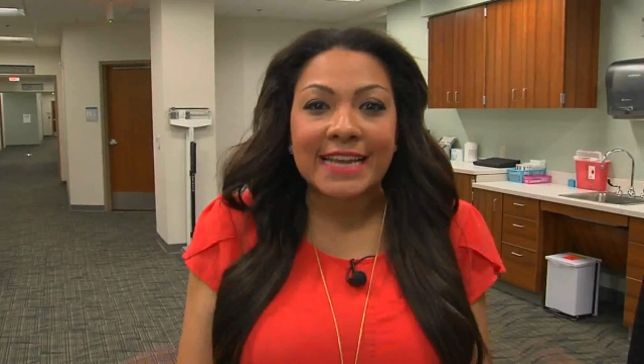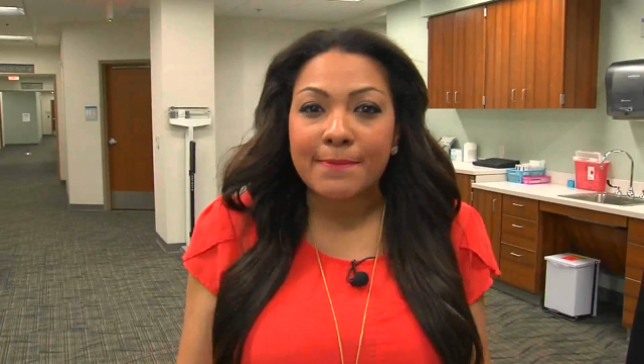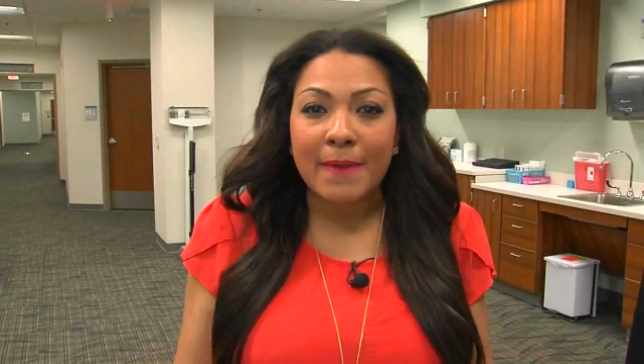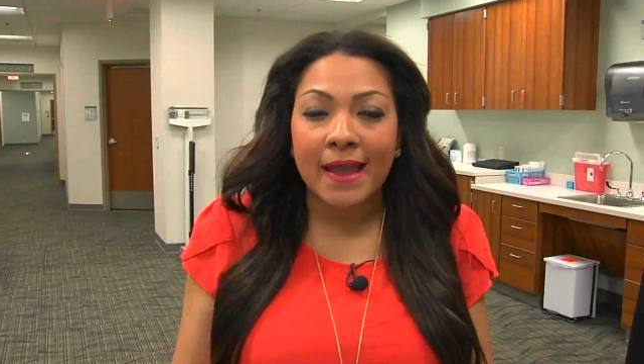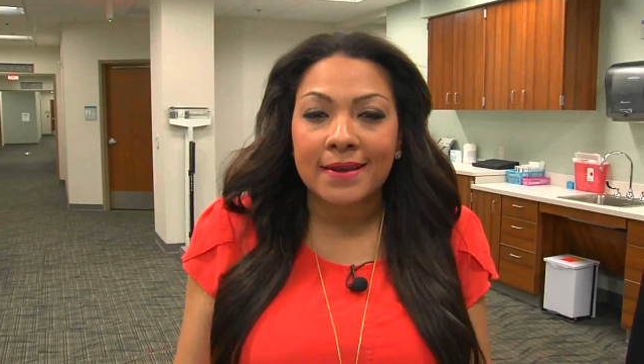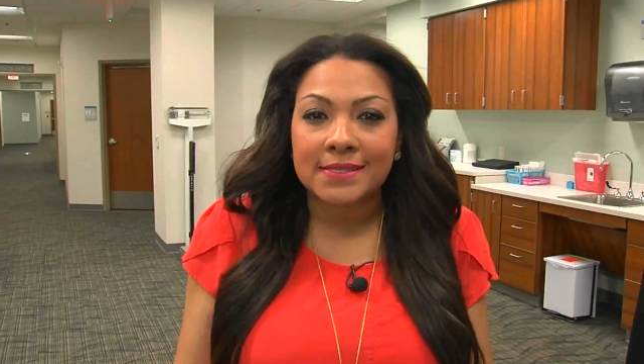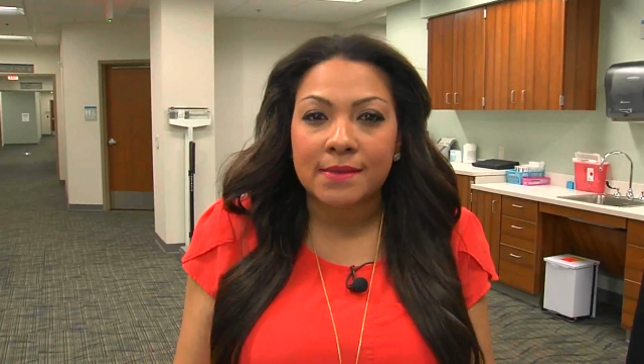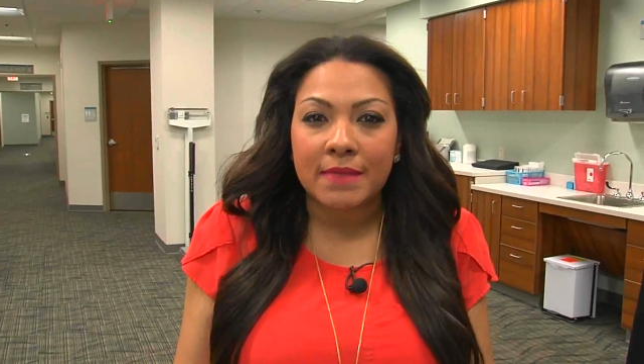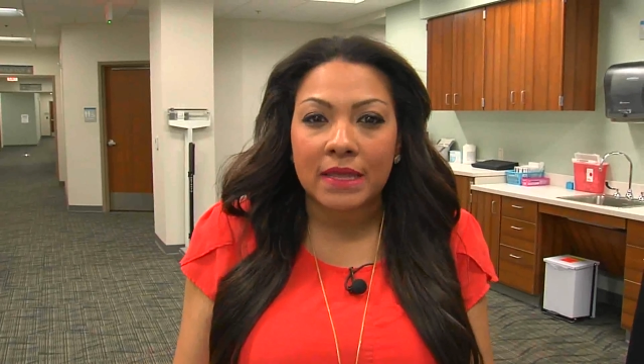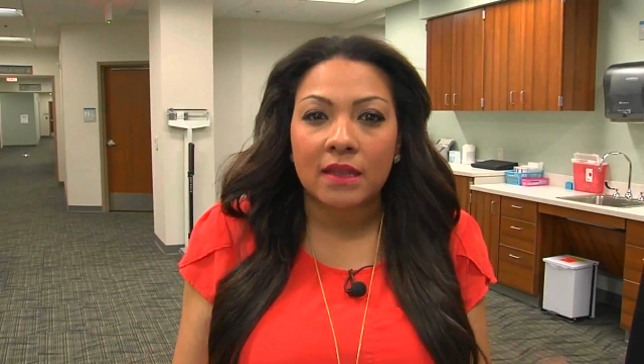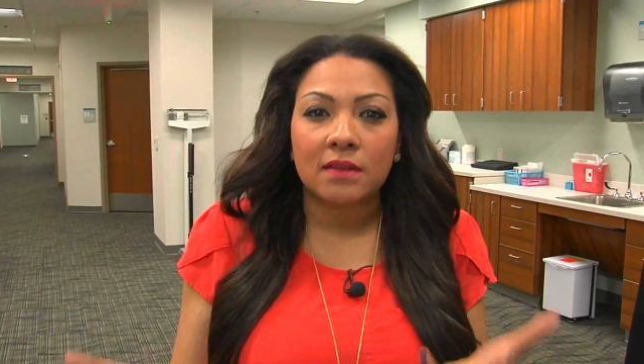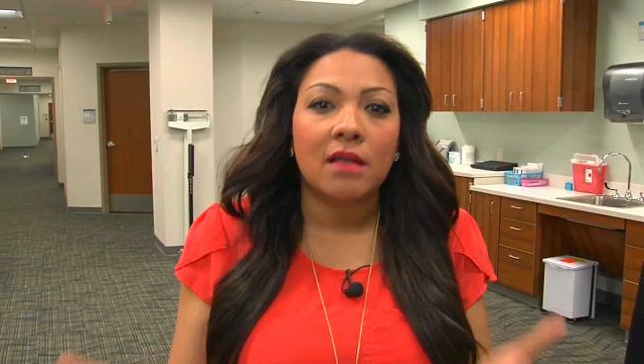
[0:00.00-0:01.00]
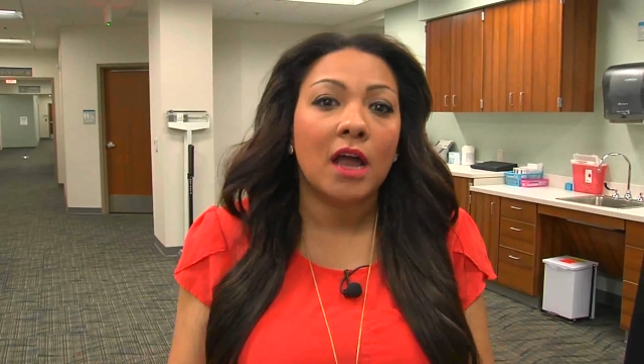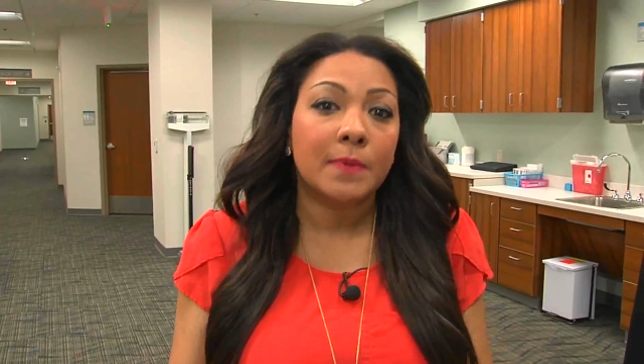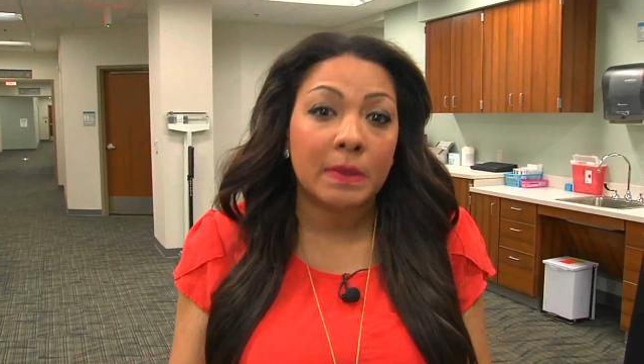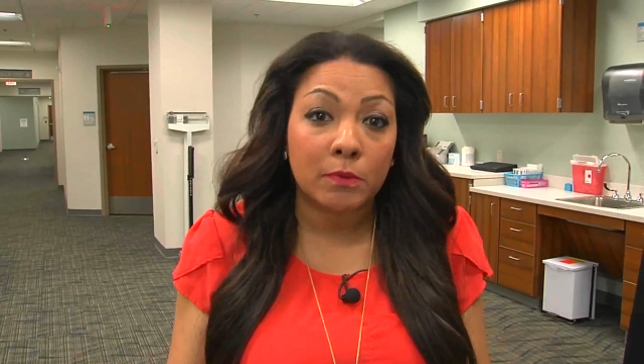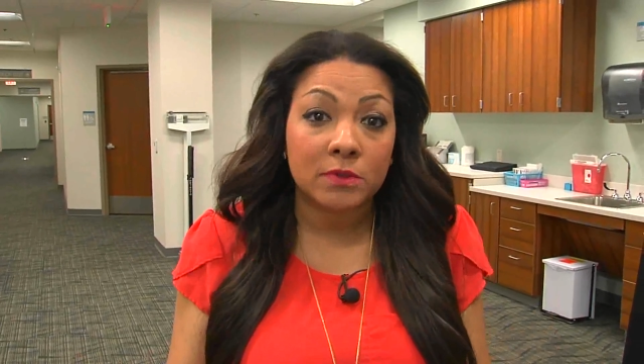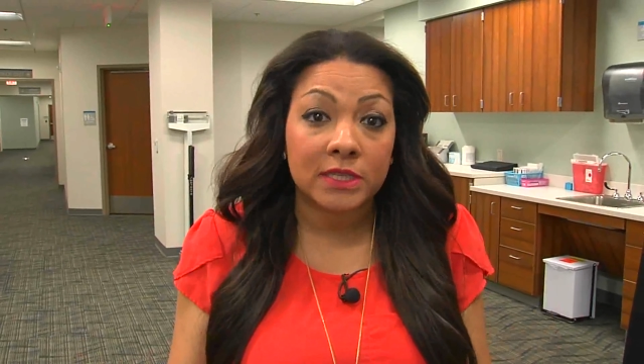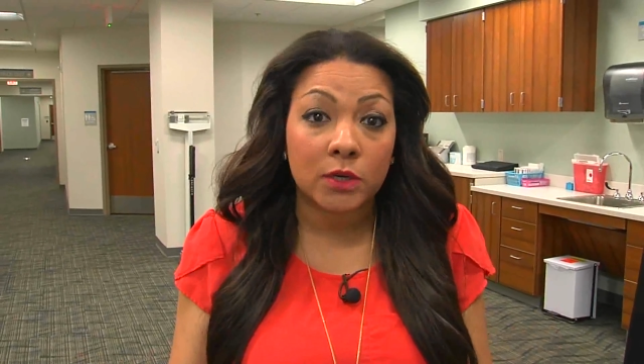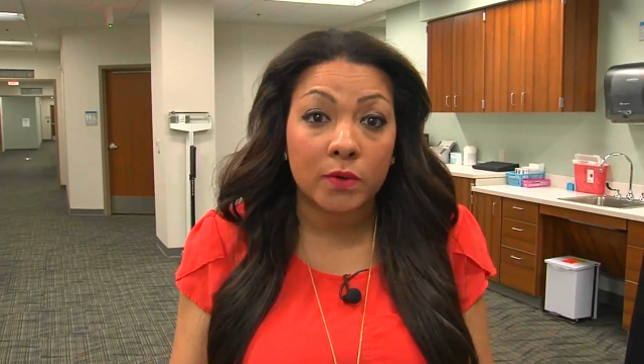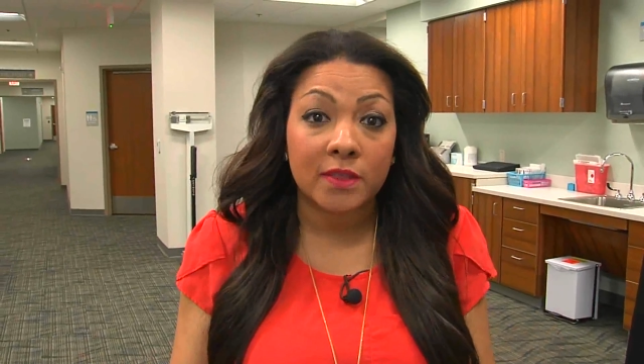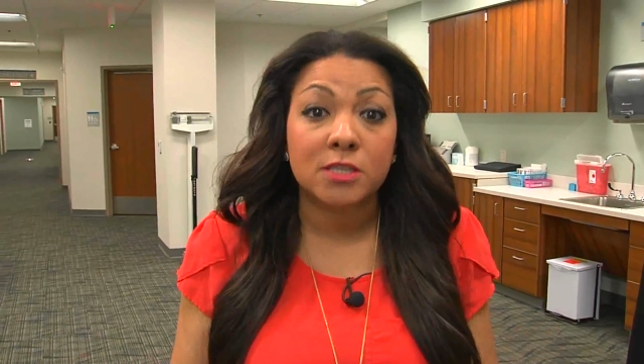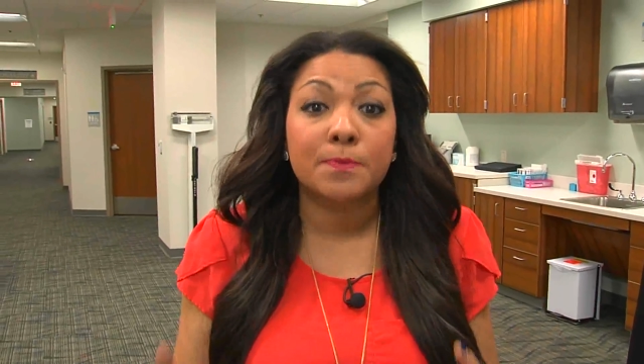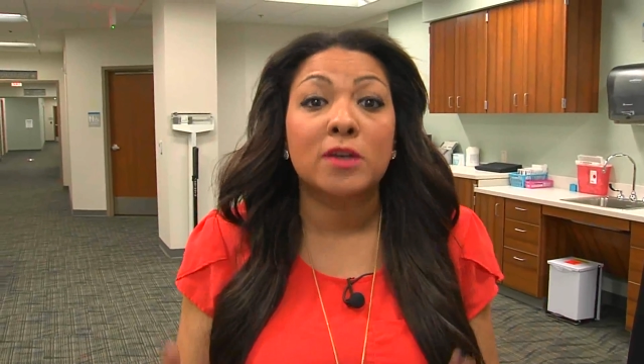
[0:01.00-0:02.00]
knee pain is something that a lot of
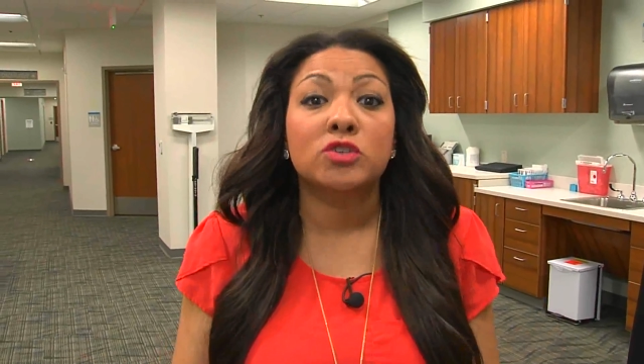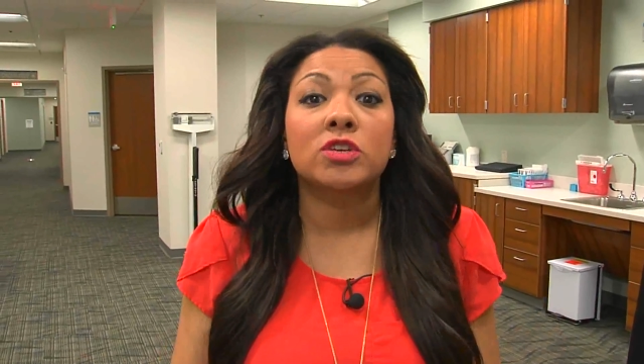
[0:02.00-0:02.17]
people deal with,